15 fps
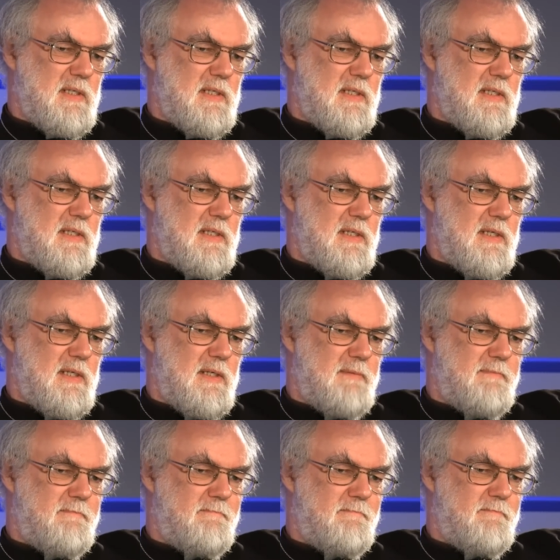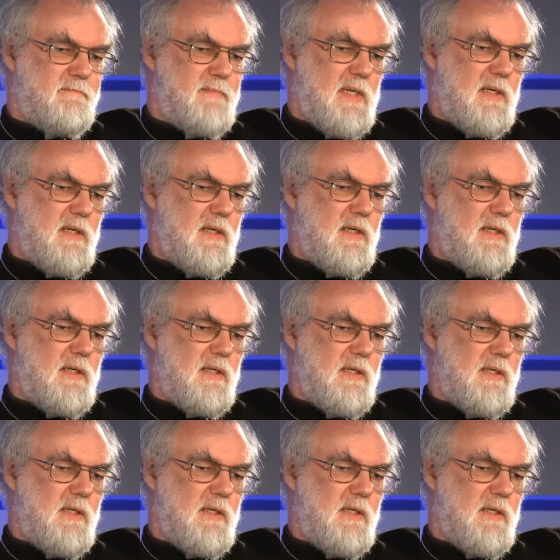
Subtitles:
Nobody speaks.